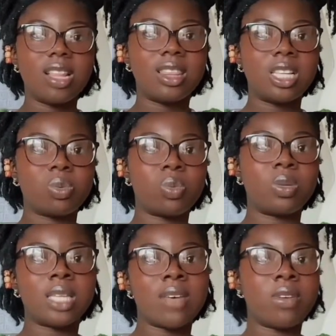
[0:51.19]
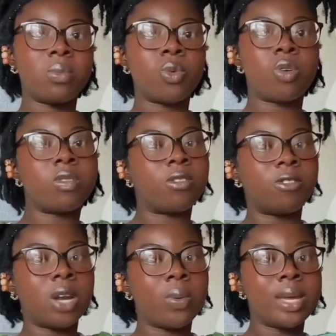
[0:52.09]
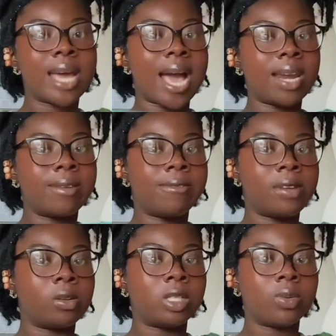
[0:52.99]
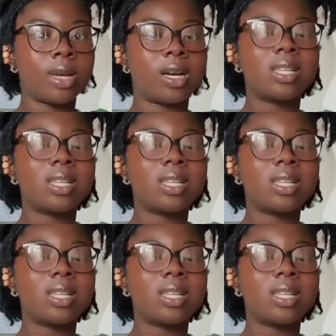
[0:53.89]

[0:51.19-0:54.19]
This one was given more of a flowy kind of feel to it,